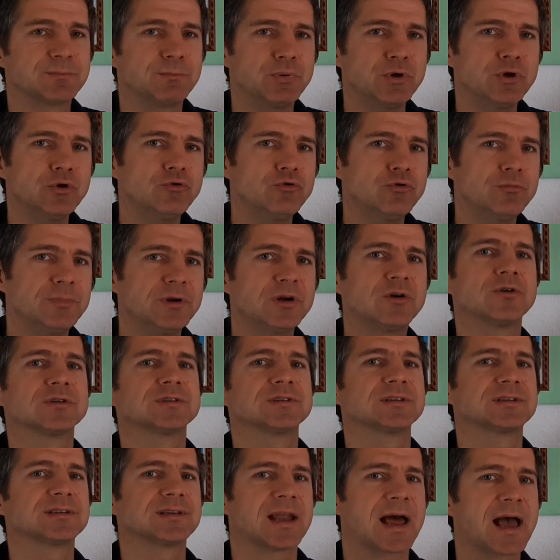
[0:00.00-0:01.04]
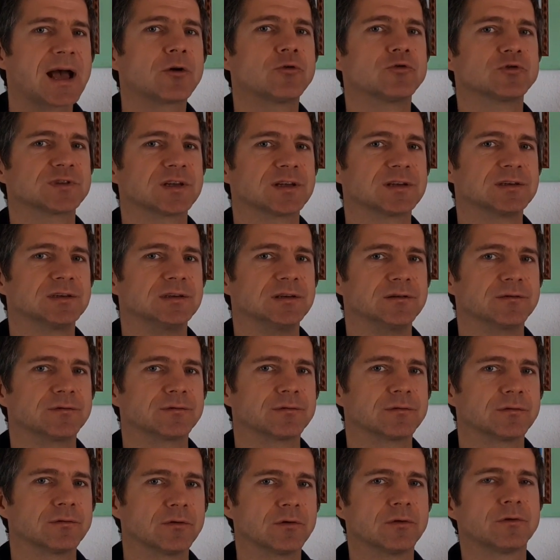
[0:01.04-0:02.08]
blue because it's an Akkusativ.
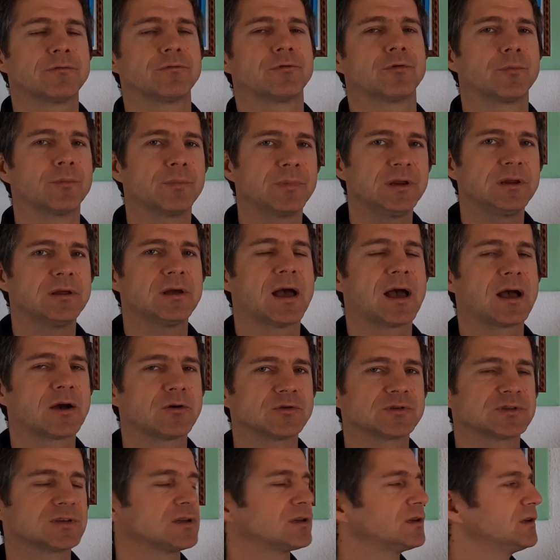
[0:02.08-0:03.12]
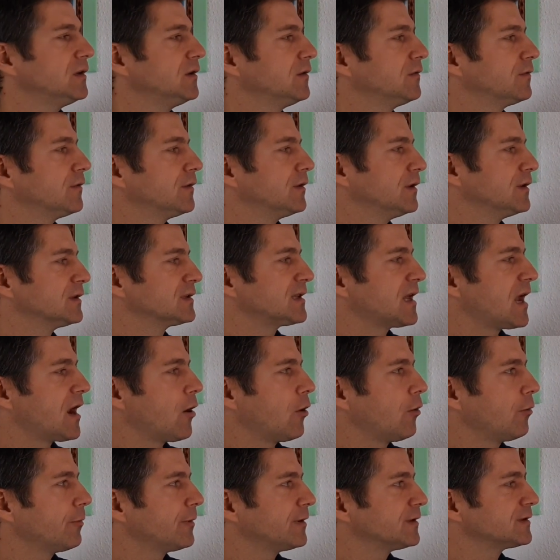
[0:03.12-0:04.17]
No? For me, Akkusativ is
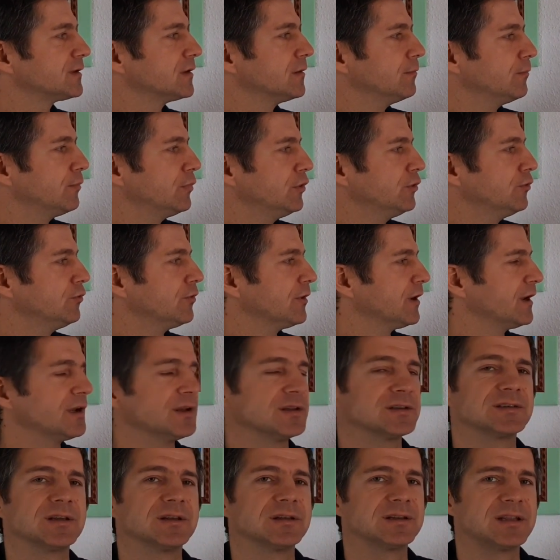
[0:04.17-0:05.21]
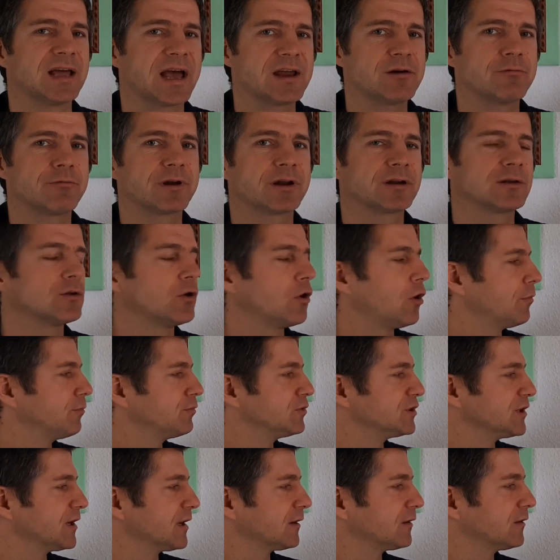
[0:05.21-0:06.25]
always in blue and it's a direct
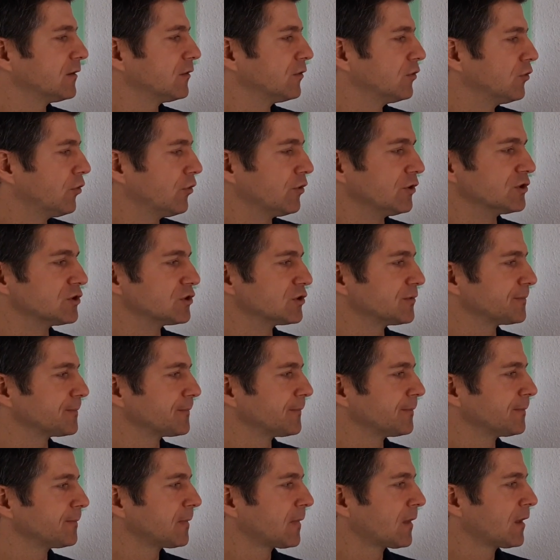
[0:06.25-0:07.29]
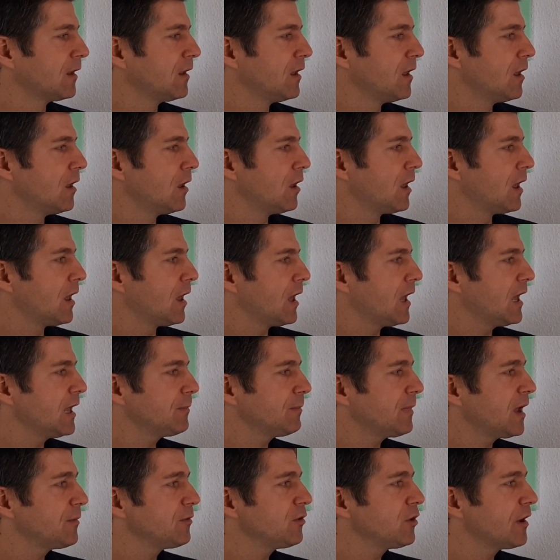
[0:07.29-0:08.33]
object, Deutsch. And
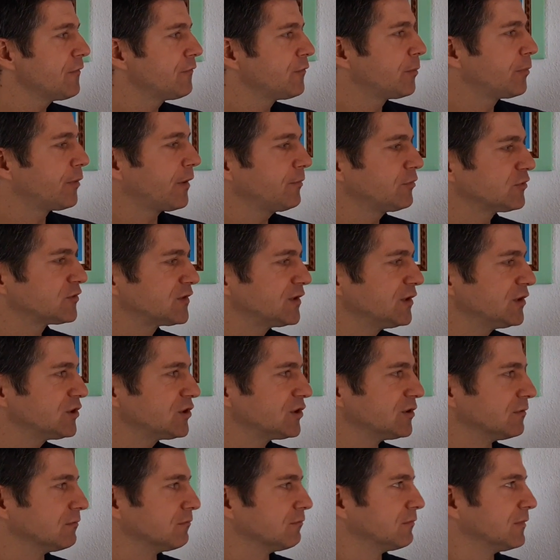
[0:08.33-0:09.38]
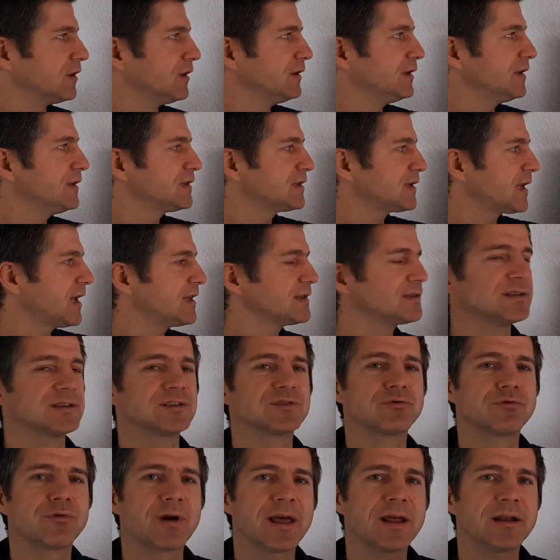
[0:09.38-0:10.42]
maybe you have a preposition. In this case
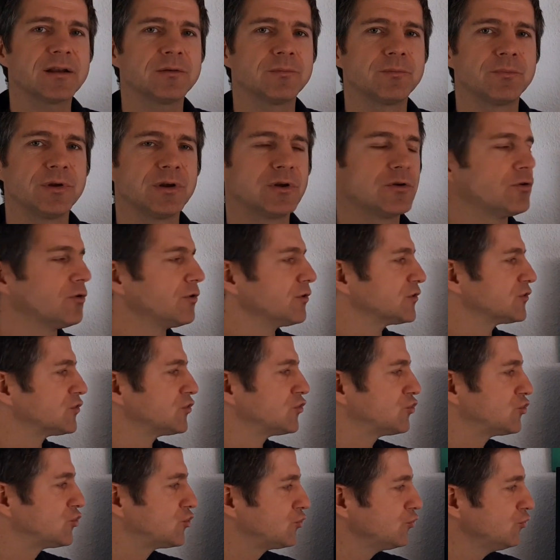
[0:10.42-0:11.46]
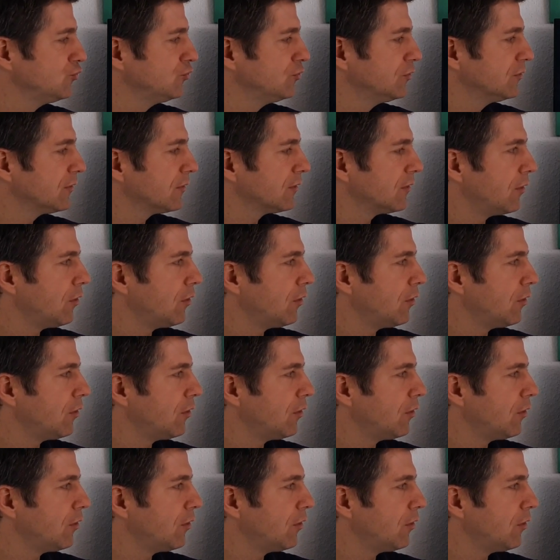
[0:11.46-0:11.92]
it's red because zu